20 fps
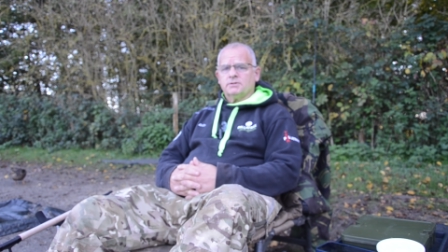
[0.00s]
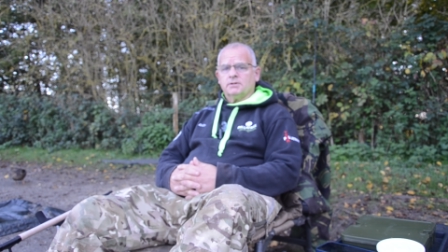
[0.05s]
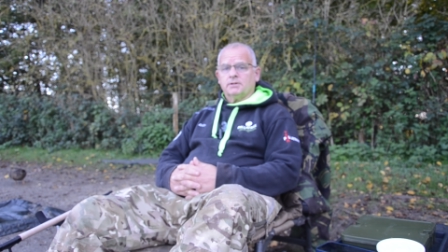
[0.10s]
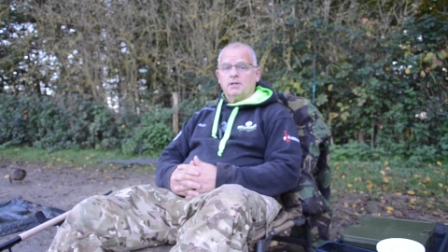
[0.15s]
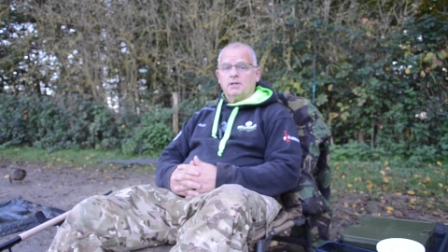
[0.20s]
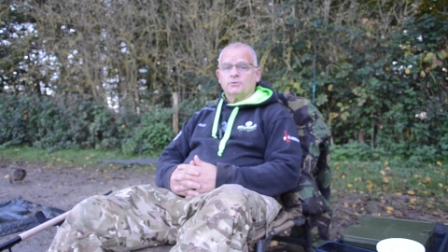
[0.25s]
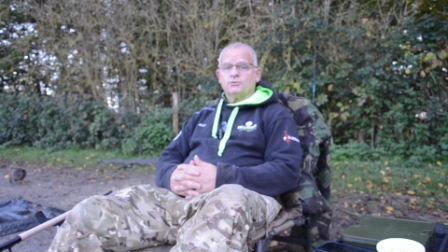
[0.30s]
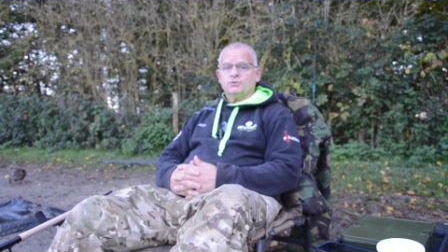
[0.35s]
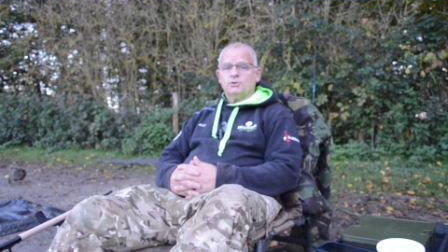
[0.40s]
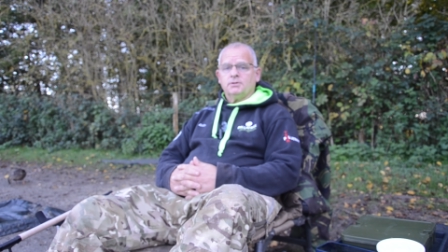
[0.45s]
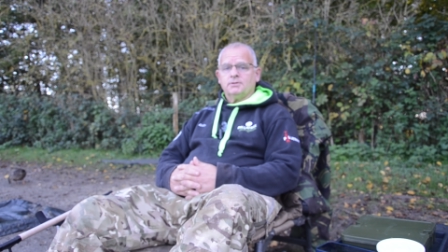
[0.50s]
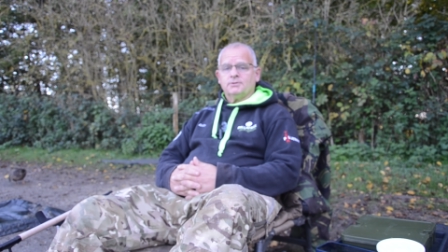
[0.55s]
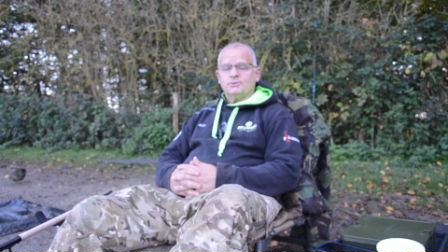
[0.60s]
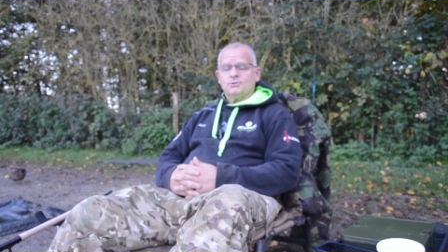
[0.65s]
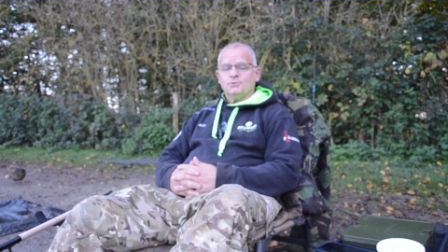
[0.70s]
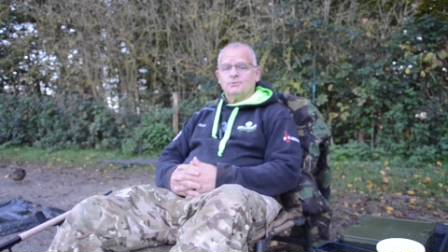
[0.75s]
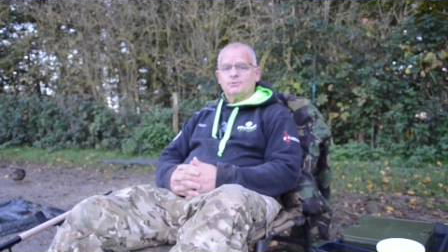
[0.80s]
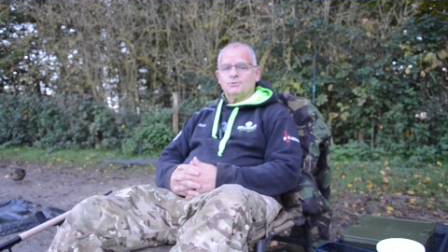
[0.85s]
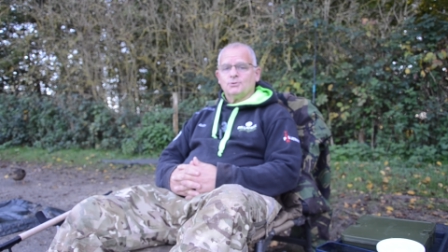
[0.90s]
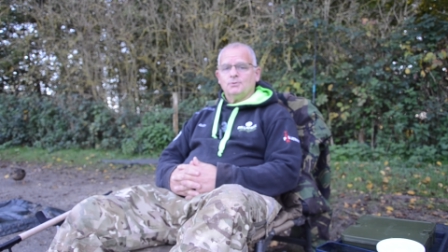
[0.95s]
the gudgeon,
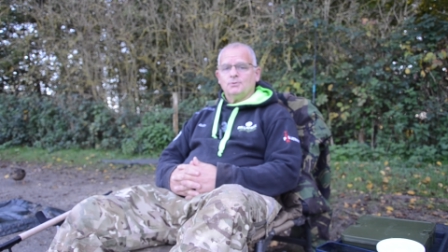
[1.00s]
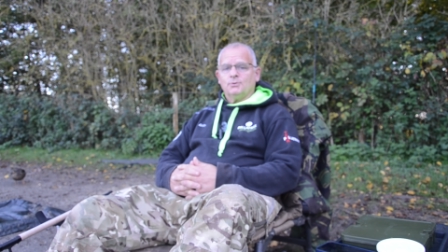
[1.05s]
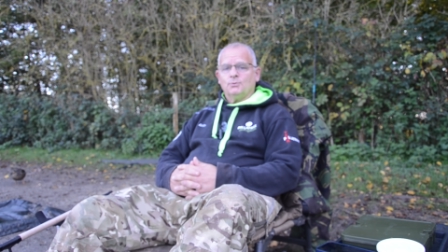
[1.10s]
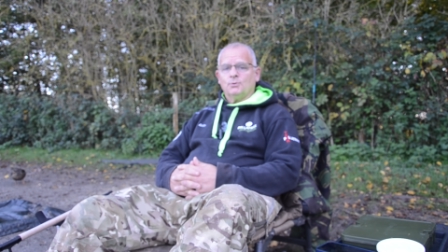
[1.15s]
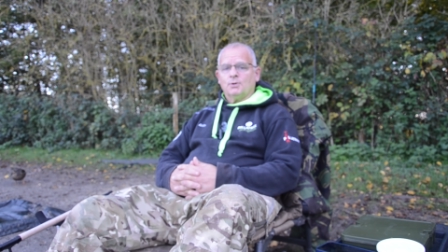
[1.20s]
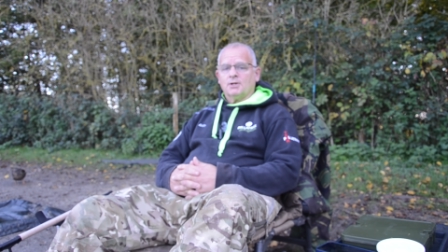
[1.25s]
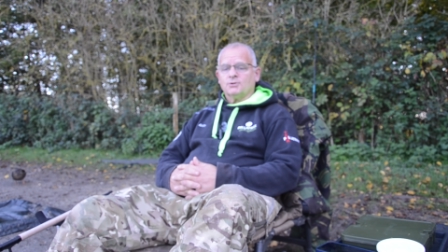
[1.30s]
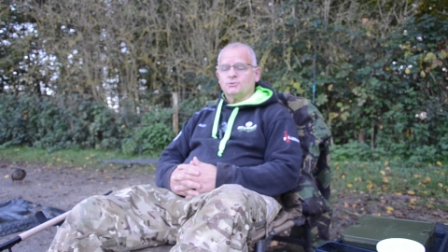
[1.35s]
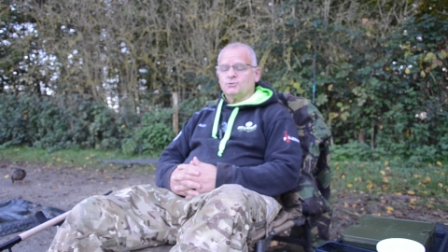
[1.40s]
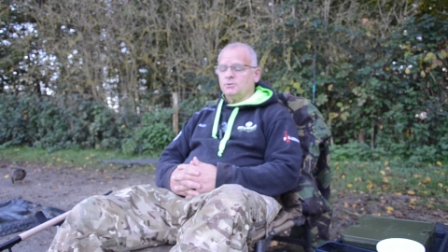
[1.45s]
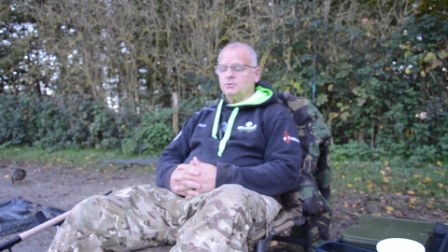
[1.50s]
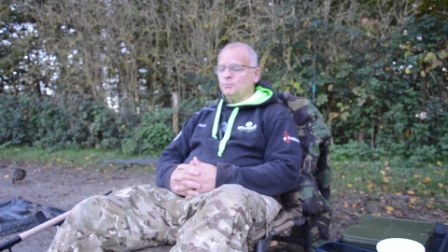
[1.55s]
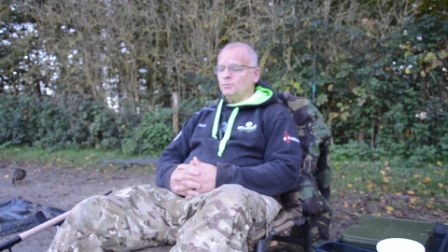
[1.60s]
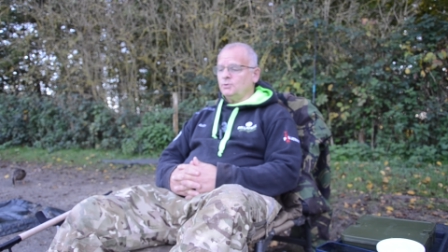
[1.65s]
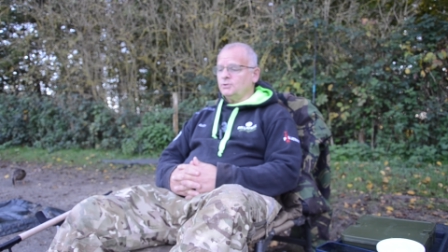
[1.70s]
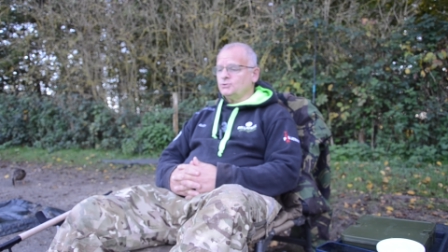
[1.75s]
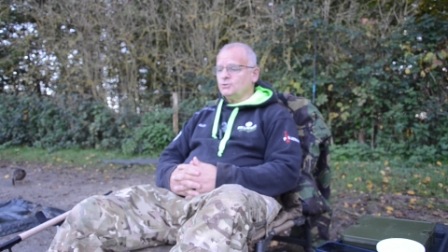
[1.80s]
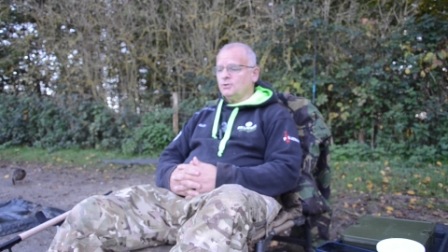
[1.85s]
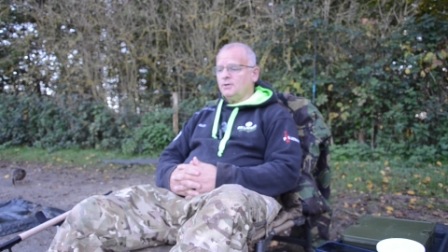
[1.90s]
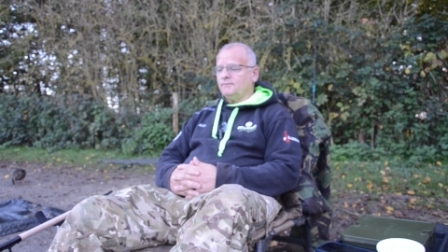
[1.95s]
two little gudgeon,
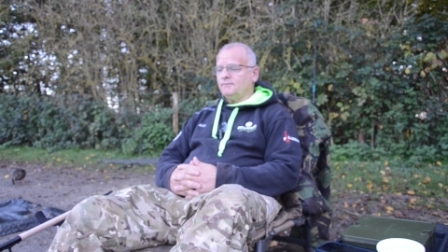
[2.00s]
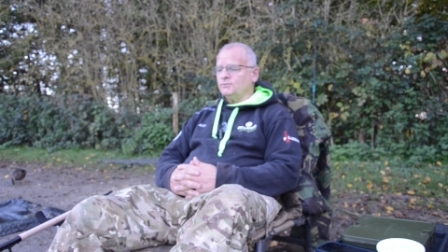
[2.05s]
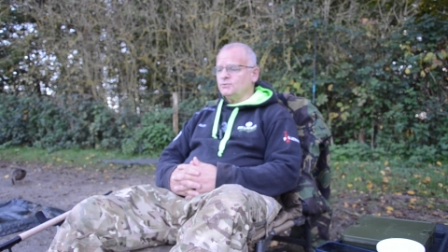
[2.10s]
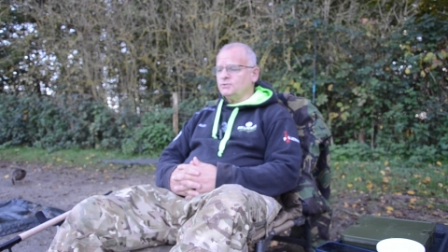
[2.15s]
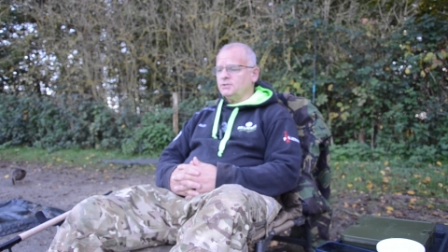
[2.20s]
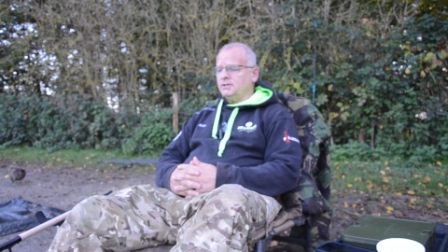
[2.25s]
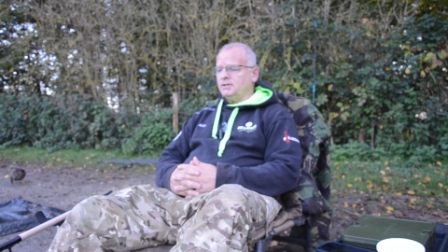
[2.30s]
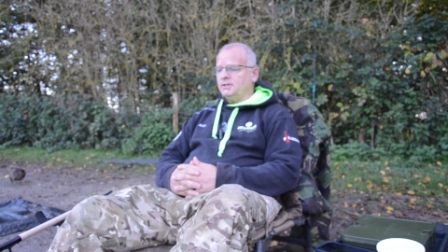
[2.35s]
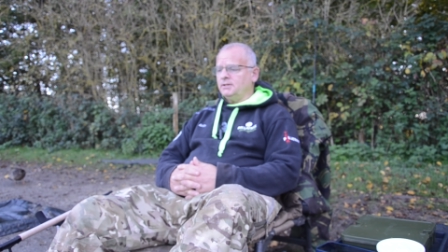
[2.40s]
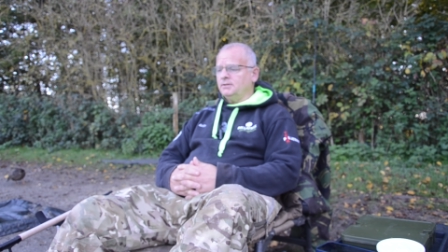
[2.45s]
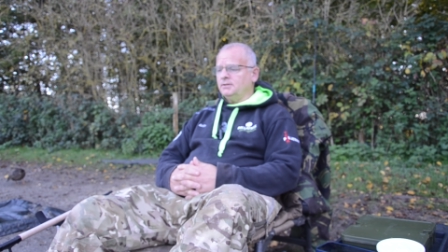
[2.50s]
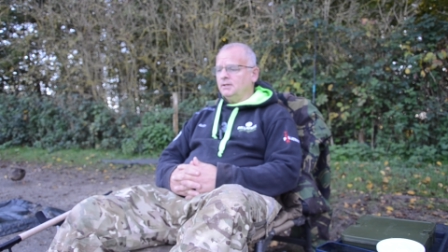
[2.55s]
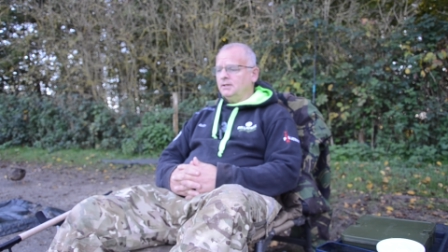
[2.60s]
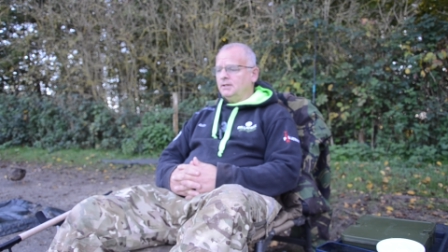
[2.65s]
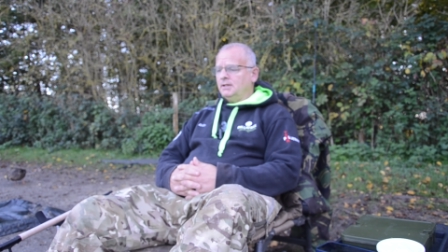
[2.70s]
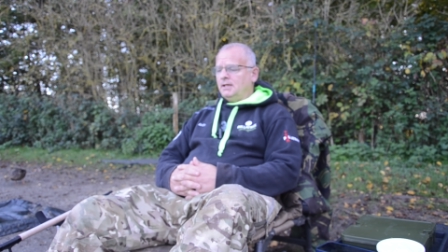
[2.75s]
which I haven't seen in